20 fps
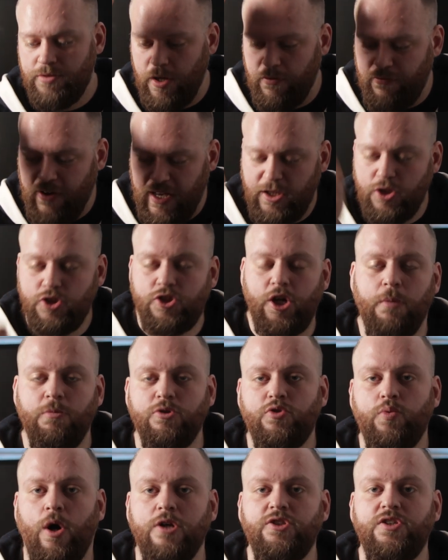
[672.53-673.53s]
So thank you so
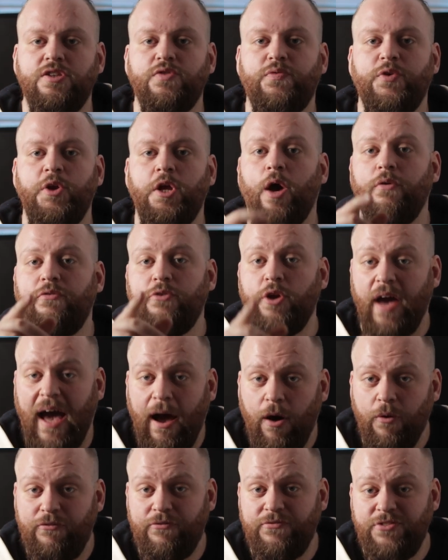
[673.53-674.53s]
much for watching this video. If you
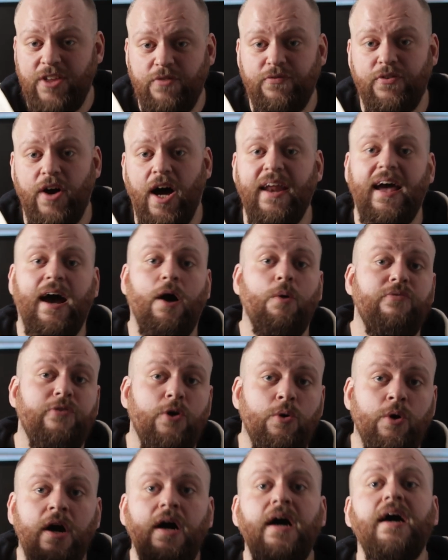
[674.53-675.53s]
did find it
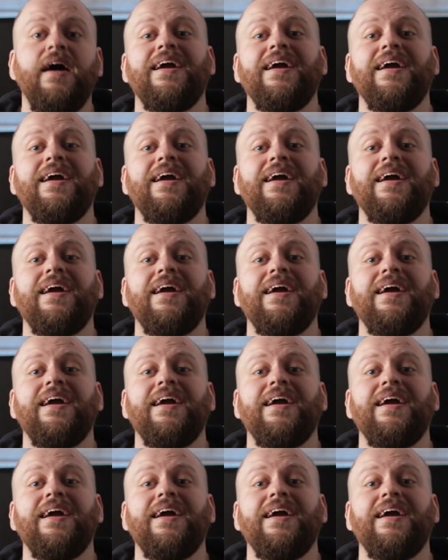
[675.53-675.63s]
helpful,